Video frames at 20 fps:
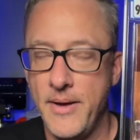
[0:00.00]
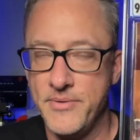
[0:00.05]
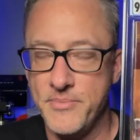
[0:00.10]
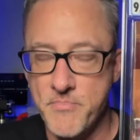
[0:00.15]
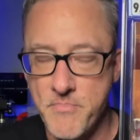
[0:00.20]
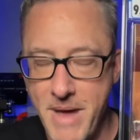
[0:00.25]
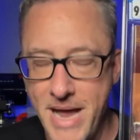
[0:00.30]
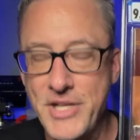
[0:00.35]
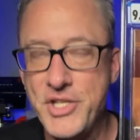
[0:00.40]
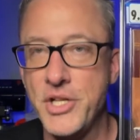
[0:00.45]

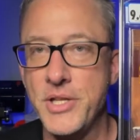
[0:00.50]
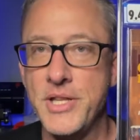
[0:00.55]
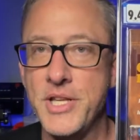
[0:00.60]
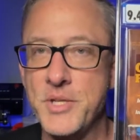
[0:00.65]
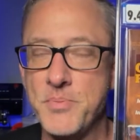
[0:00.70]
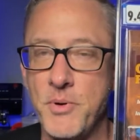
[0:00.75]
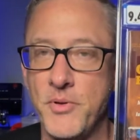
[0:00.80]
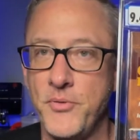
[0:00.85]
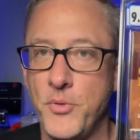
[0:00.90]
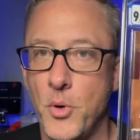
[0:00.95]
Mentioned this
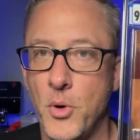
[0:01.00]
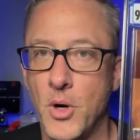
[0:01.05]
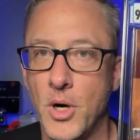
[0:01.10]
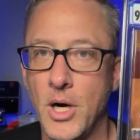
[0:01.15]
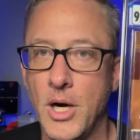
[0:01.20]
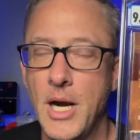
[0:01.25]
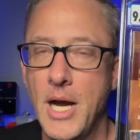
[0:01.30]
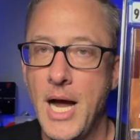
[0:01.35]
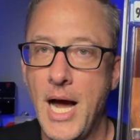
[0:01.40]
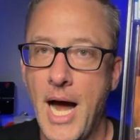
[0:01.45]

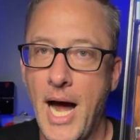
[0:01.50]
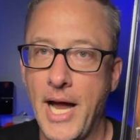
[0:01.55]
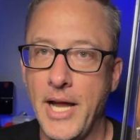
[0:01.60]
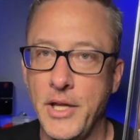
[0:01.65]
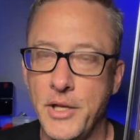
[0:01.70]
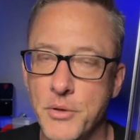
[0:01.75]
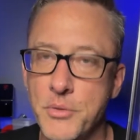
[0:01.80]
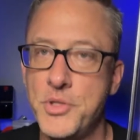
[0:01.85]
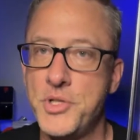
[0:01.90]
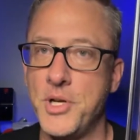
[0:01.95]
before. I
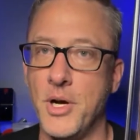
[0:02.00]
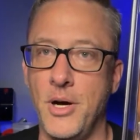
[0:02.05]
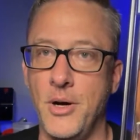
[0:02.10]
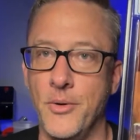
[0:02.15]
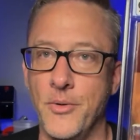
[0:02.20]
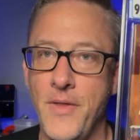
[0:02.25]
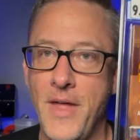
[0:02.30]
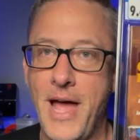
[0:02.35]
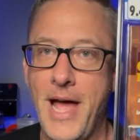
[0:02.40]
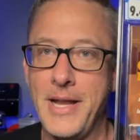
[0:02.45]
used to
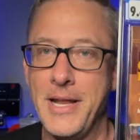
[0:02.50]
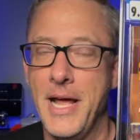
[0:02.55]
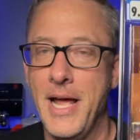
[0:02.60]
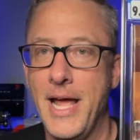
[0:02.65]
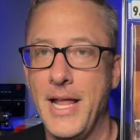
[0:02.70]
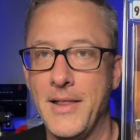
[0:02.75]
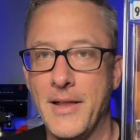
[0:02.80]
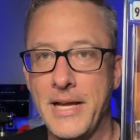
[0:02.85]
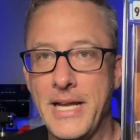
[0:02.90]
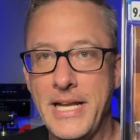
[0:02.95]
own that,
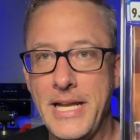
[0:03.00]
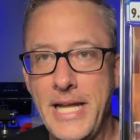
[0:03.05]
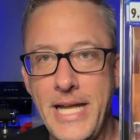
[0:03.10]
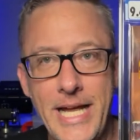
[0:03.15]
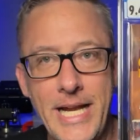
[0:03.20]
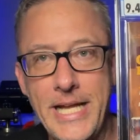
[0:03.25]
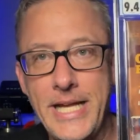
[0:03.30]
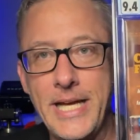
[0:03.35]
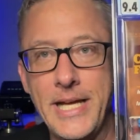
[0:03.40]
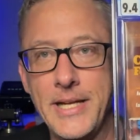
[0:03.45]
and like an
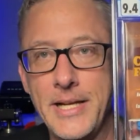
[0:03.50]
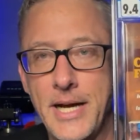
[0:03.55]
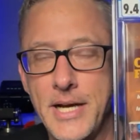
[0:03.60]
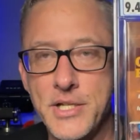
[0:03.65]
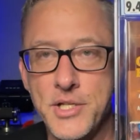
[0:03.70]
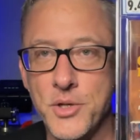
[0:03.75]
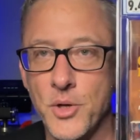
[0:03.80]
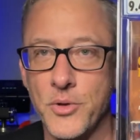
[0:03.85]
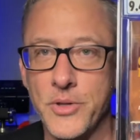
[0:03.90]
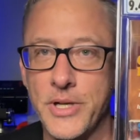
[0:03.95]
idiot, I
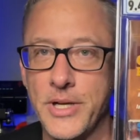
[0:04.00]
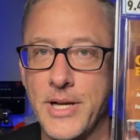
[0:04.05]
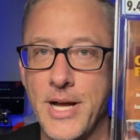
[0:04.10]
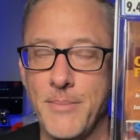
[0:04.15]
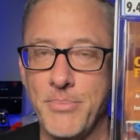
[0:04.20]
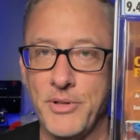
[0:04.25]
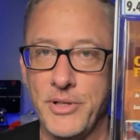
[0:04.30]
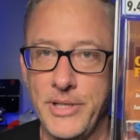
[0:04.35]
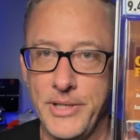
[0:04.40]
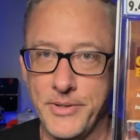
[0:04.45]
sold it a
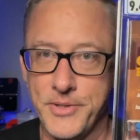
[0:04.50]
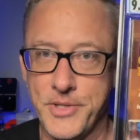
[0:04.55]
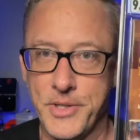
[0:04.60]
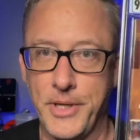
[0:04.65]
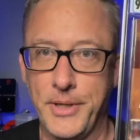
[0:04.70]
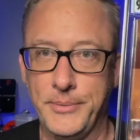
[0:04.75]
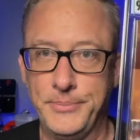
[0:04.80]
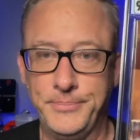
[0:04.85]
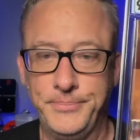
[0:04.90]
couple of years ago.